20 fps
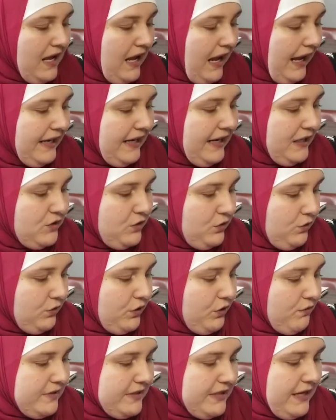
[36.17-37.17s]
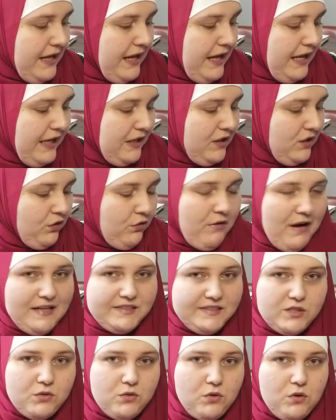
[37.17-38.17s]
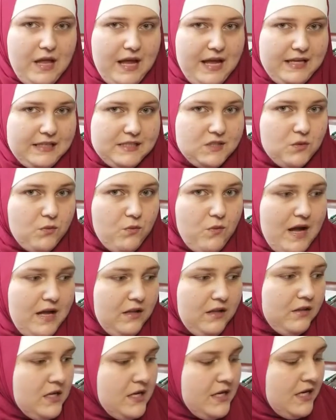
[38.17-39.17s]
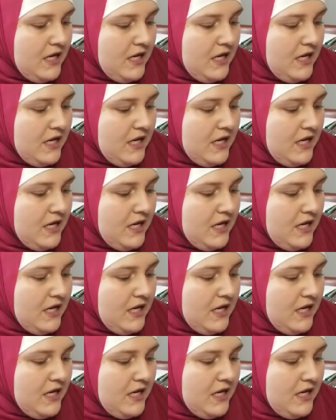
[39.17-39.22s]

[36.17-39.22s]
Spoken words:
and I do use it in grad school as well.